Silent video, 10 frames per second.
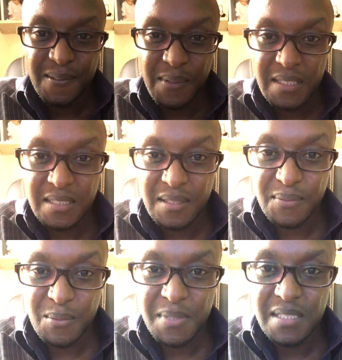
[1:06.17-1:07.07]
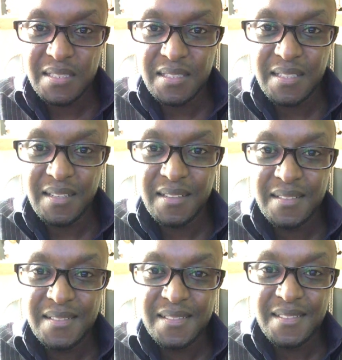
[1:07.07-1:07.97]
Right here from HAK,
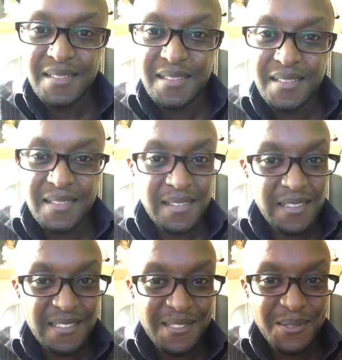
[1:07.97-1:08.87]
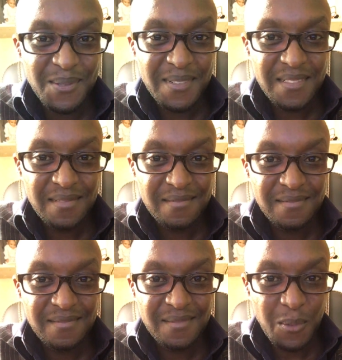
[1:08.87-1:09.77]
as usual,
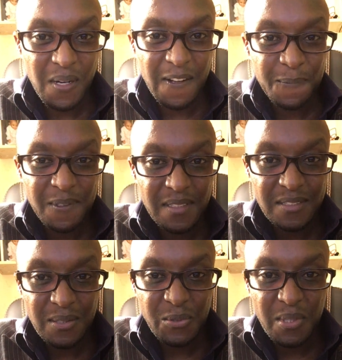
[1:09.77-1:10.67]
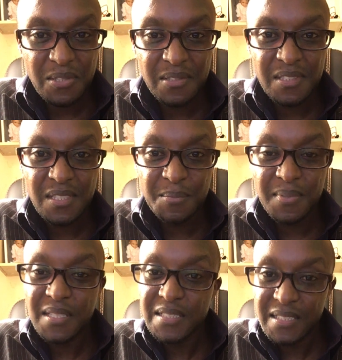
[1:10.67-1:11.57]
welcome to the Sweatuationship,
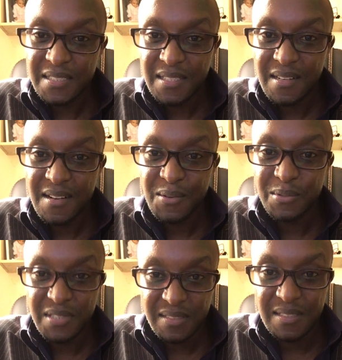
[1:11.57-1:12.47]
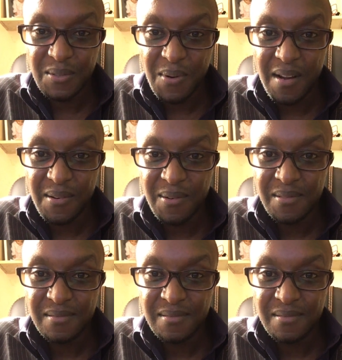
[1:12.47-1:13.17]
REJESHA, UJASIRI WAKO.